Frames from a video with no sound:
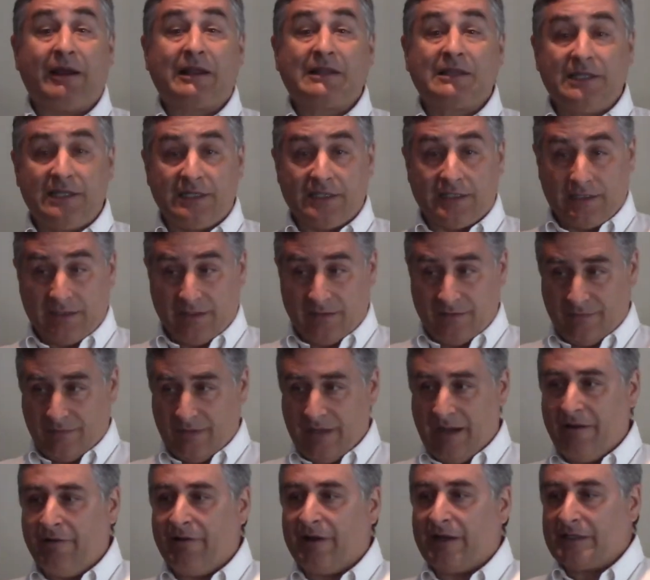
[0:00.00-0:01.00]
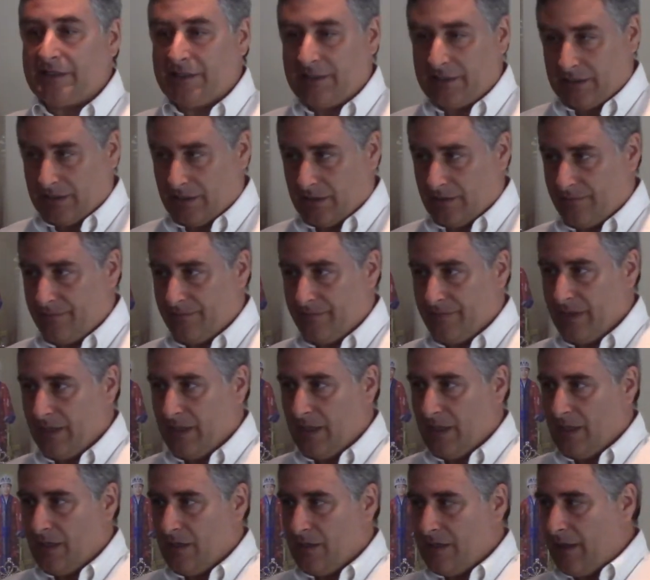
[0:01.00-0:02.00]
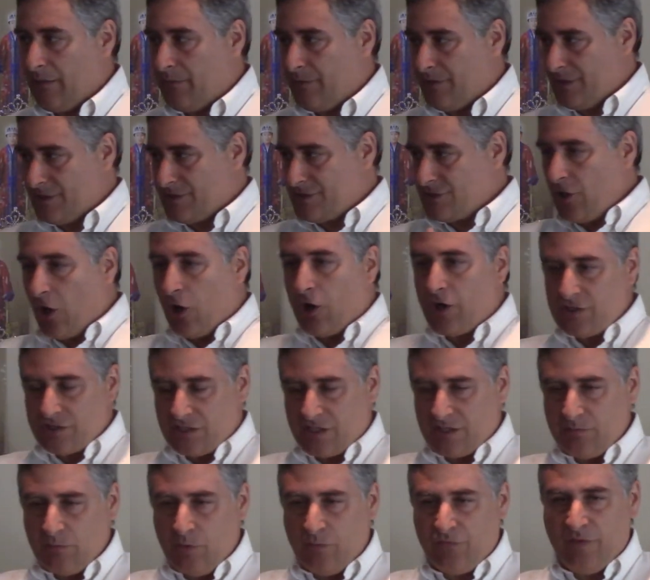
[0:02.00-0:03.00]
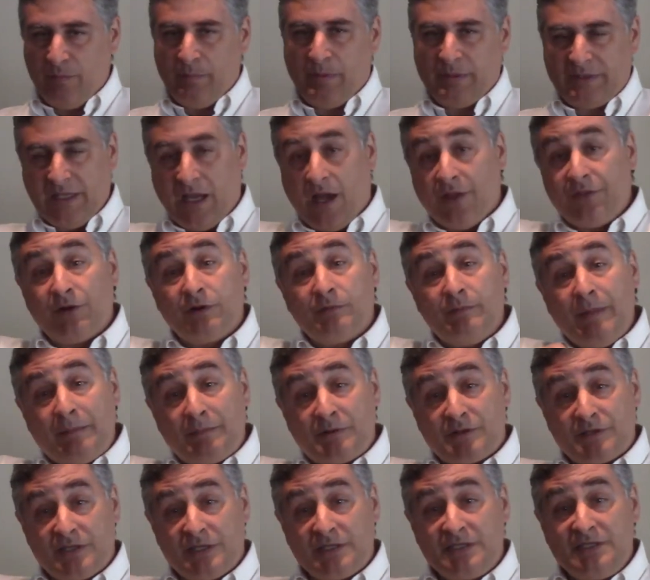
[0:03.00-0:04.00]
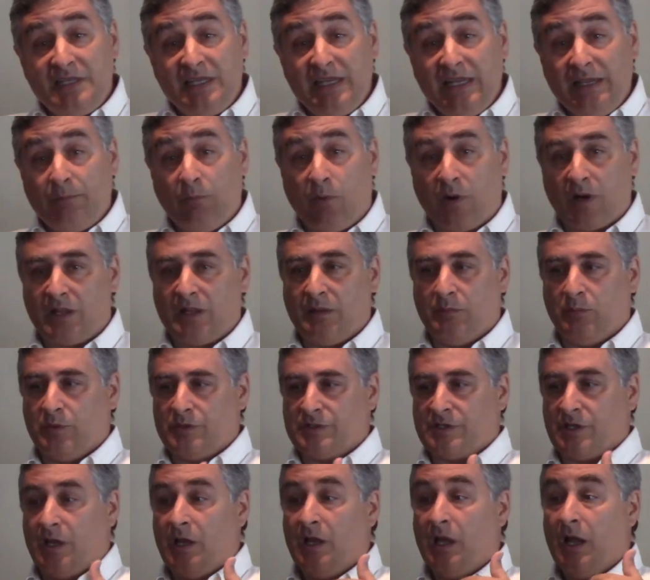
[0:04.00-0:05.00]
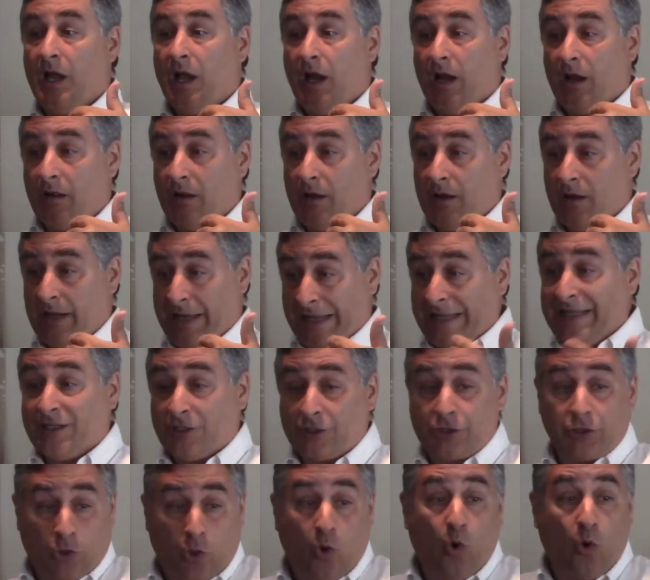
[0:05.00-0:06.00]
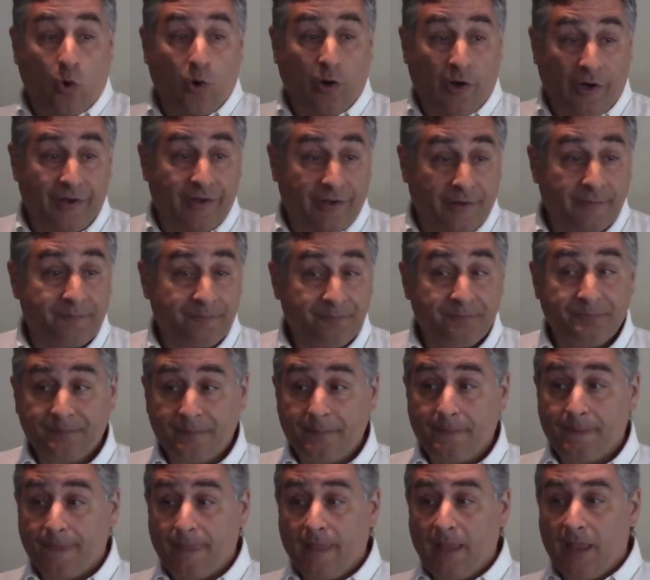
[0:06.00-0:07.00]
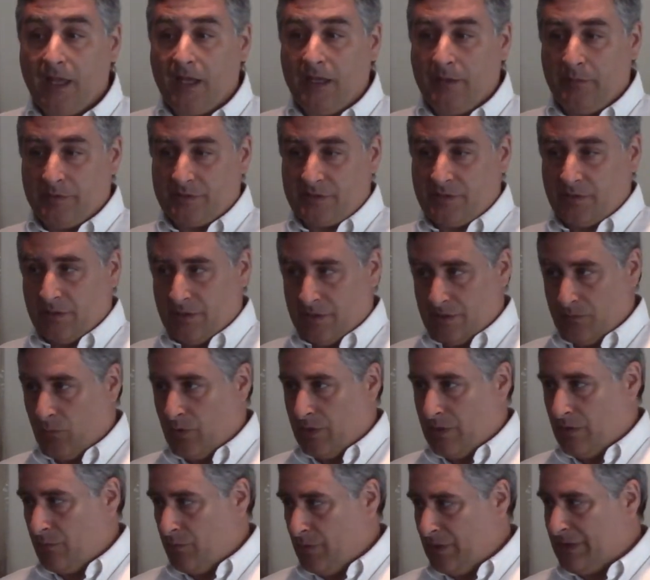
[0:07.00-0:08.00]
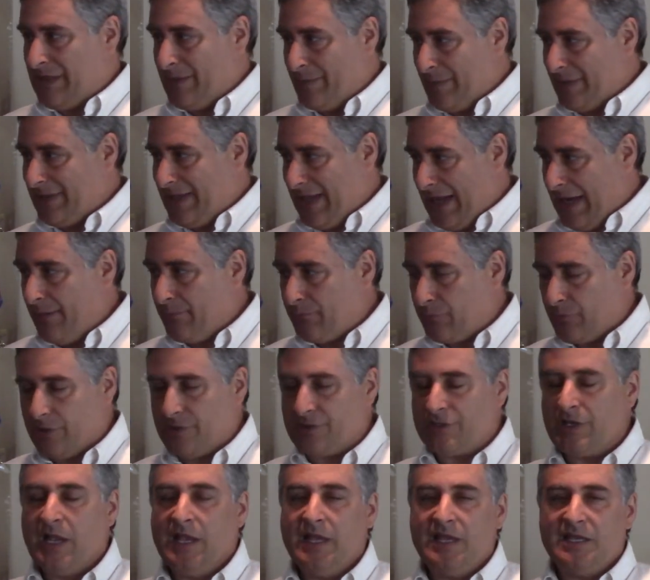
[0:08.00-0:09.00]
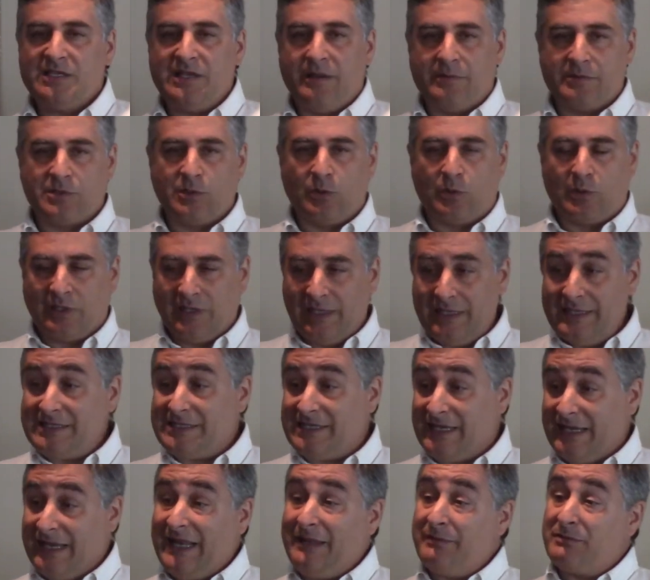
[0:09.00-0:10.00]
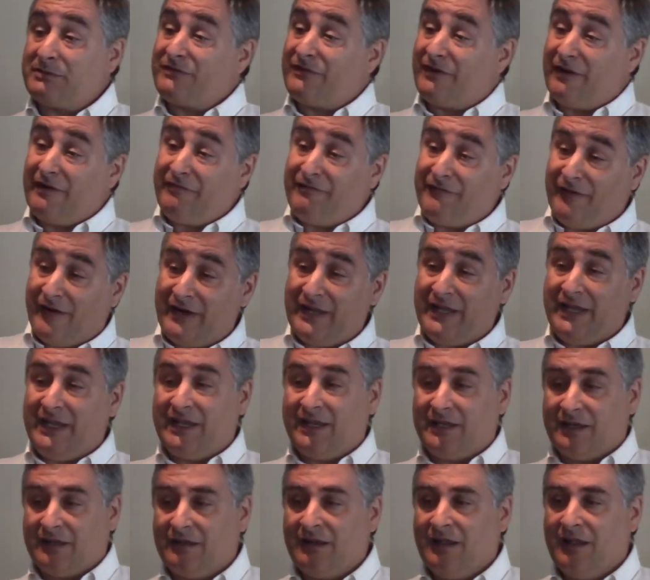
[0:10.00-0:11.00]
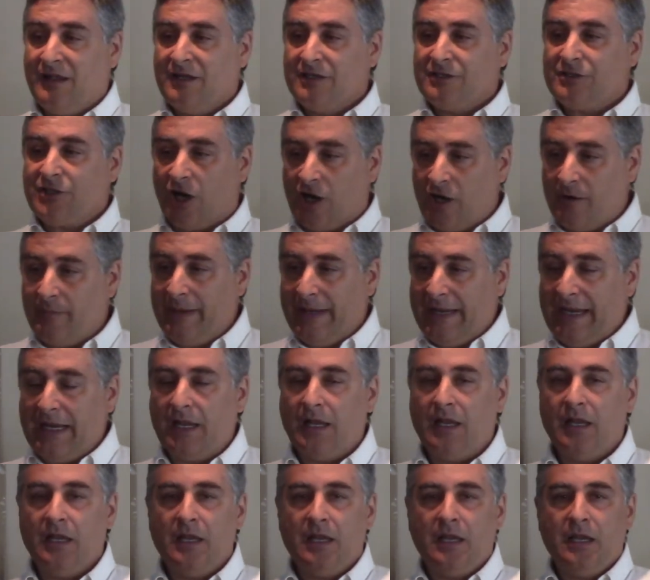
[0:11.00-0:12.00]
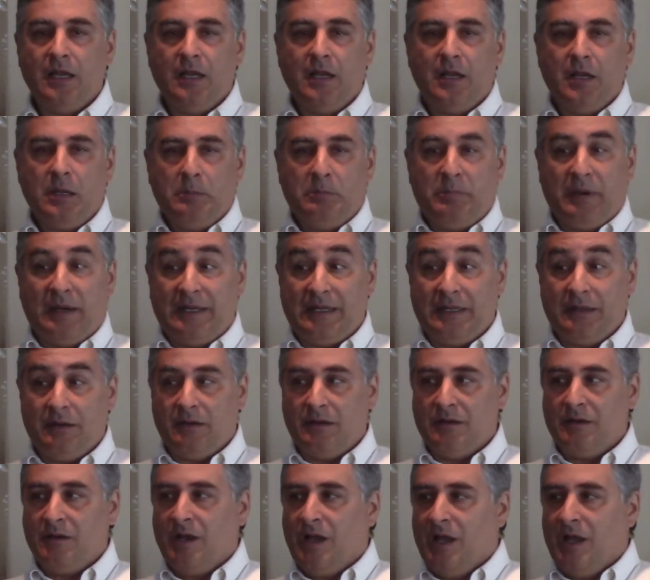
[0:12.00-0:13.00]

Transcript: Liddell. Eric Liddell. They were the stars of the movie, but the other members of the team, one of them was an English lord, and he was with them in Cambridge. His name was Lord Lindsay. He was very funny and charming. But